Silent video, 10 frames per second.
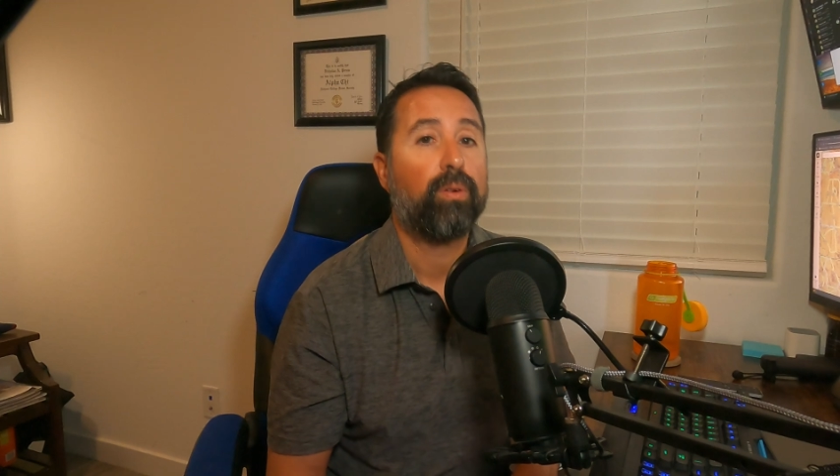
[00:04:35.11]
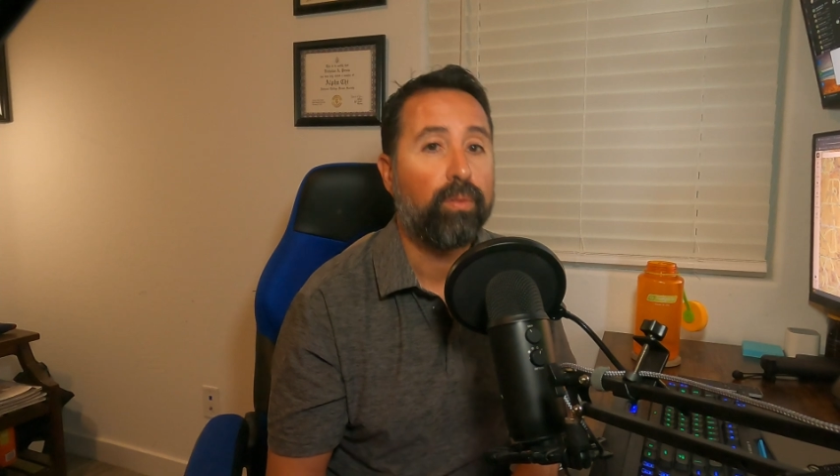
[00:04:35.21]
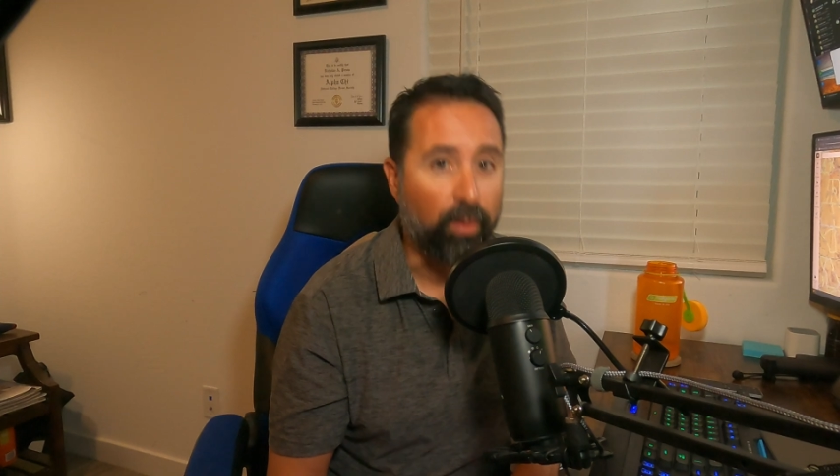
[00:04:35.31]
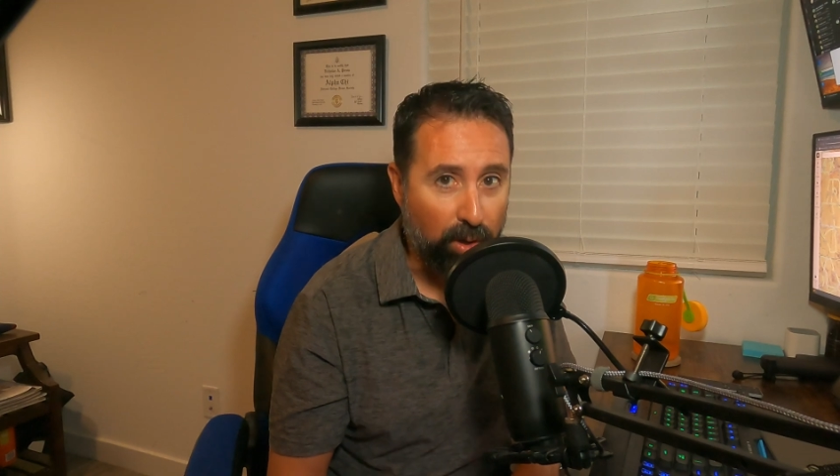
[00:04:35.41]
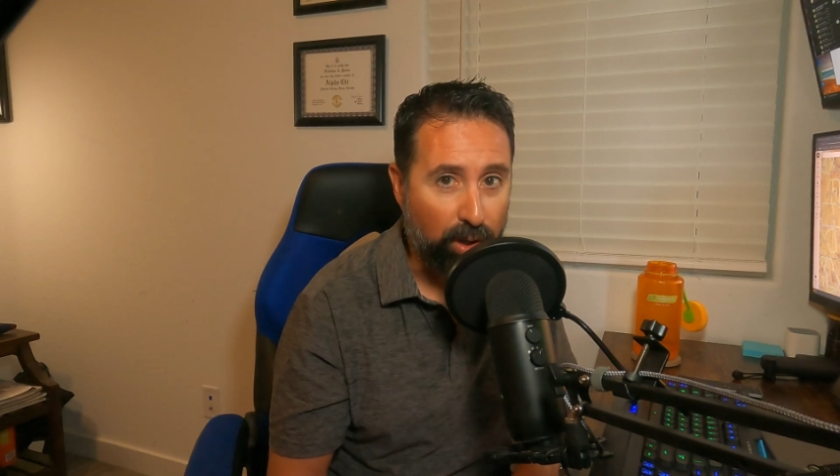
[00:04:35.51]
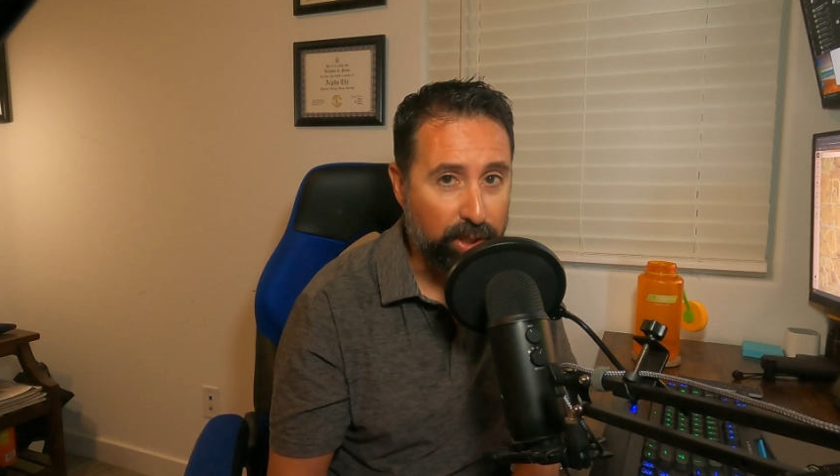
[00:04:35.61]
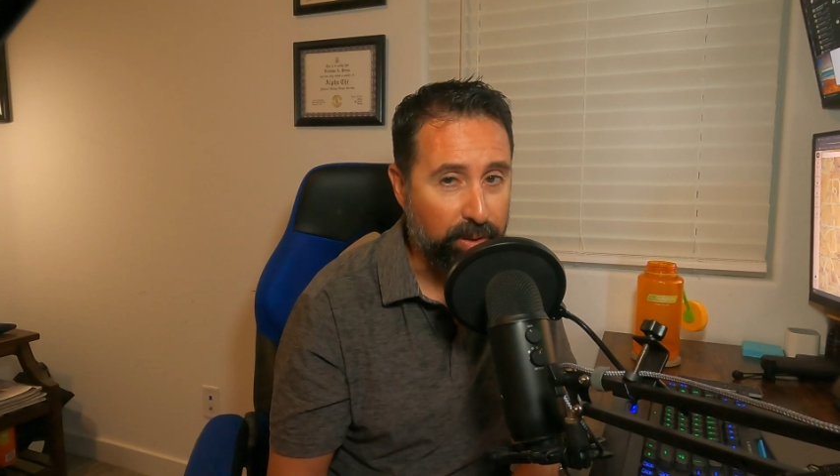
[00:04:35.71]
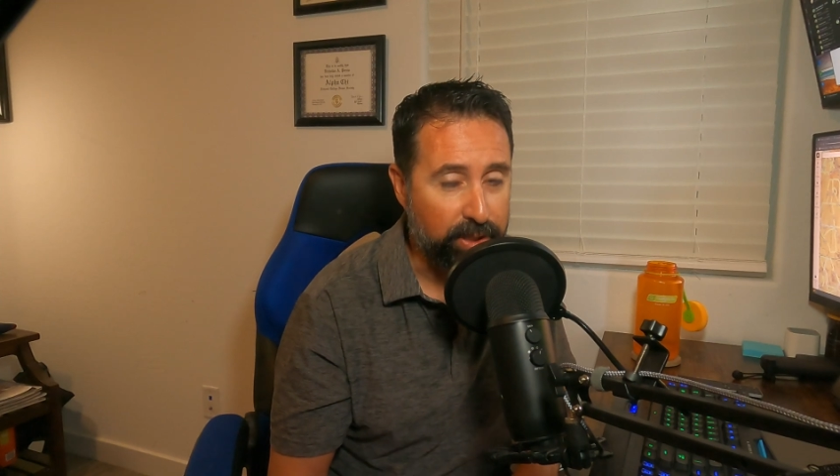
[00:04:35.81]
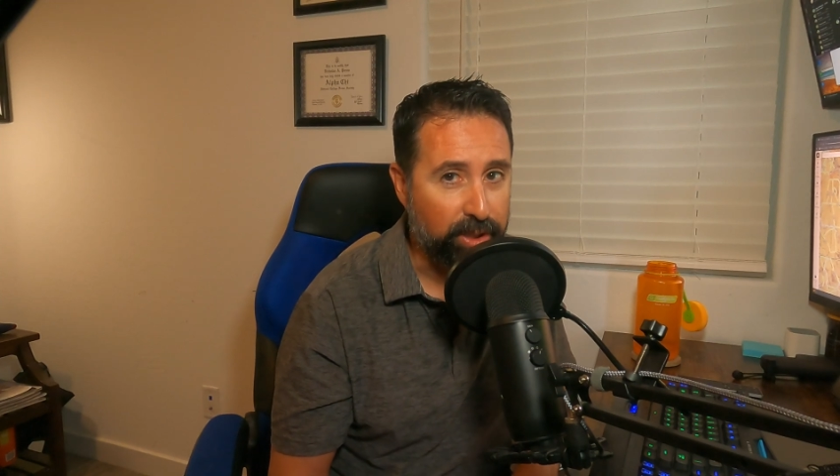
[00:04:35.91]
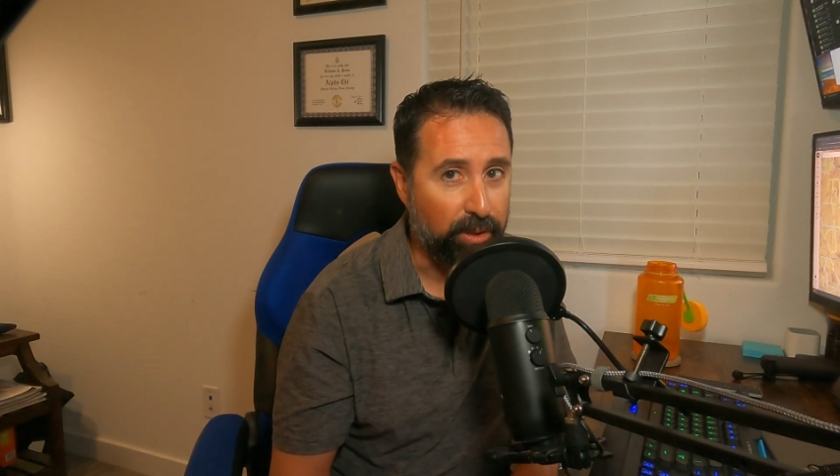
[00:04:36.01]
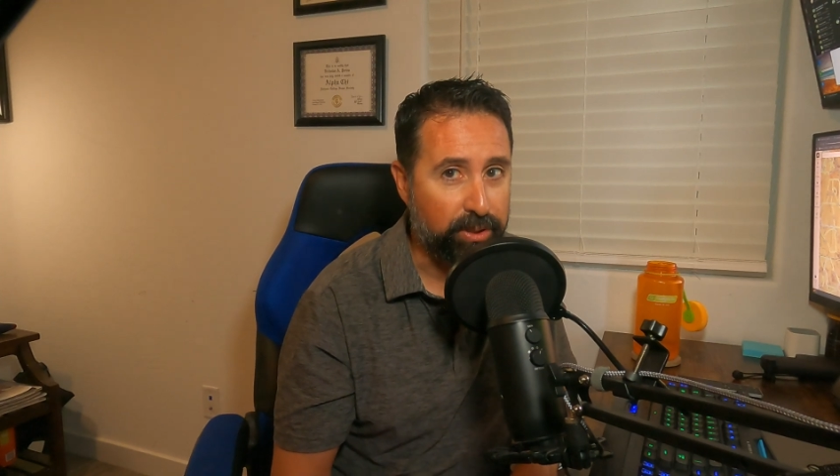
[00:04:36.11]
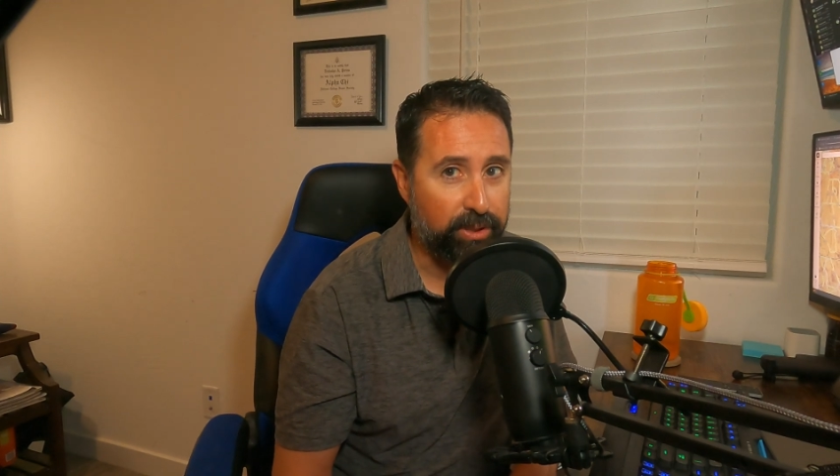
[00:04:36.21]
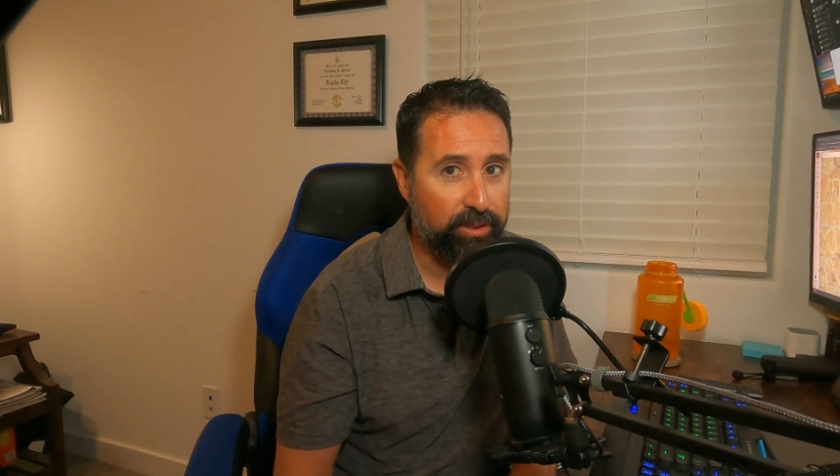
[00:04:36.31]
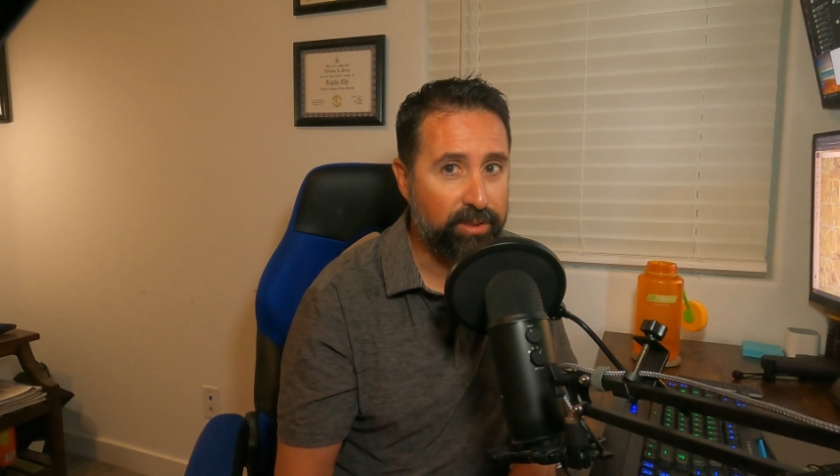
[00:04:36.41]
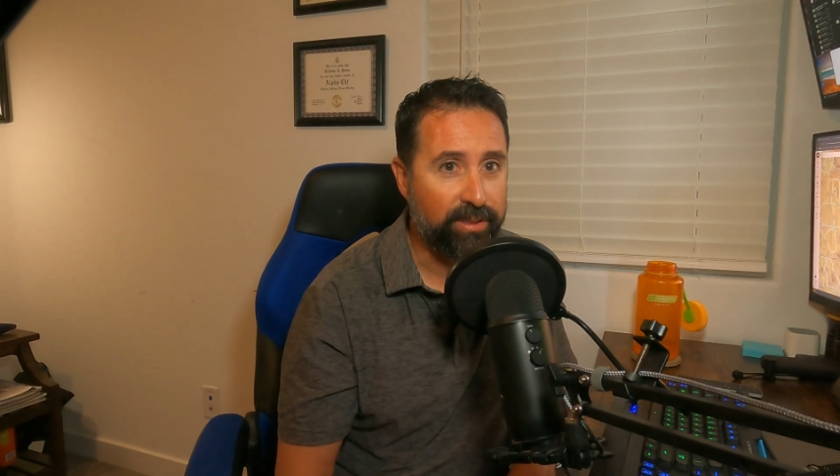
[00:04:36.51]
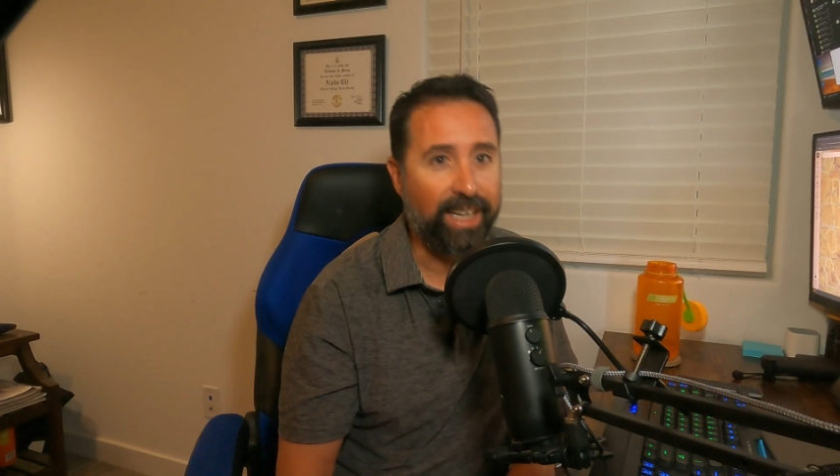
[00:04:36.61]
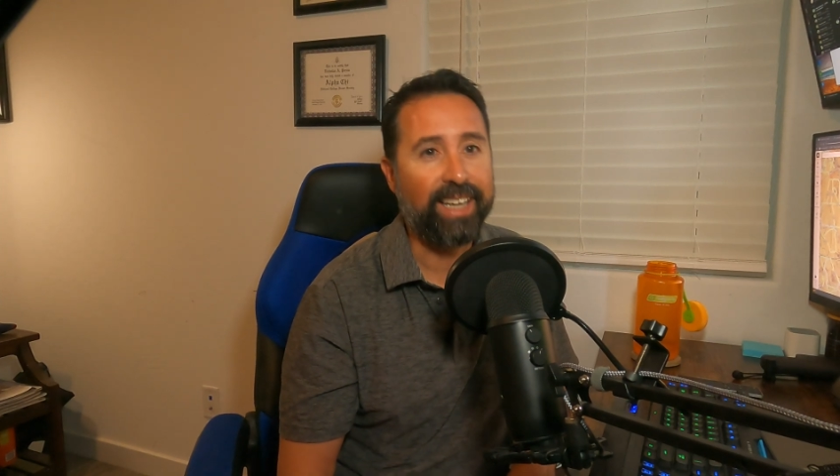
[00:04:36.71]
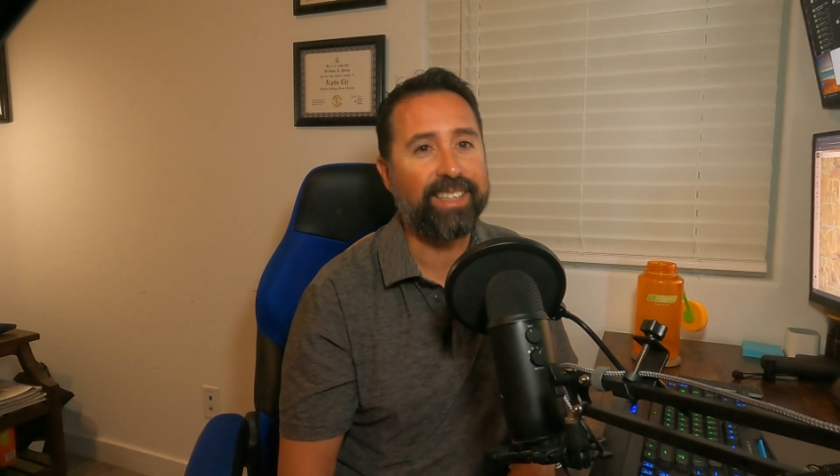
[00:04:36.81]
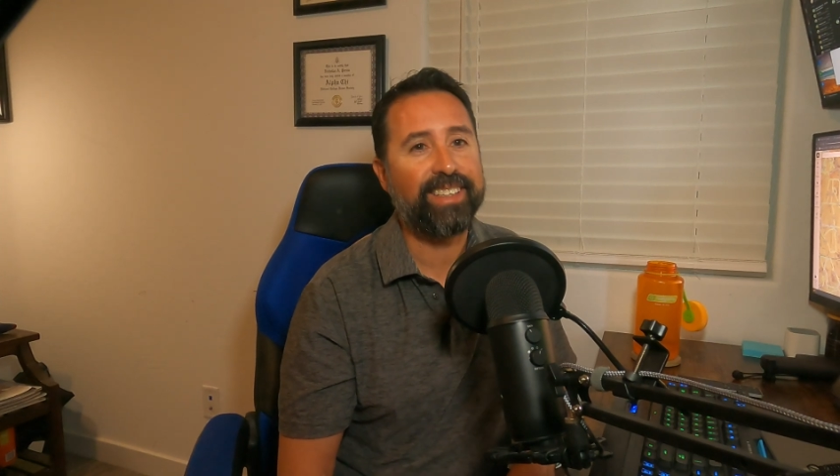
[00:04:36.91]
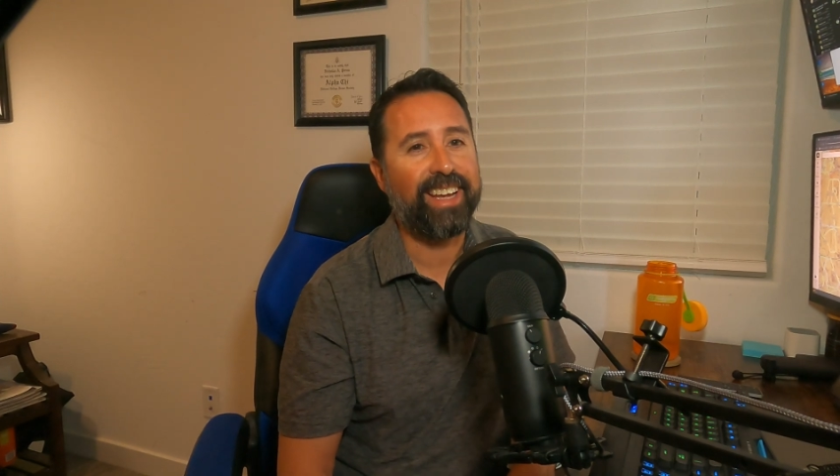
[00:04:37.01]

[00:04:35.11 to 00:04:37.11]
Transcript: for all you East Coasters and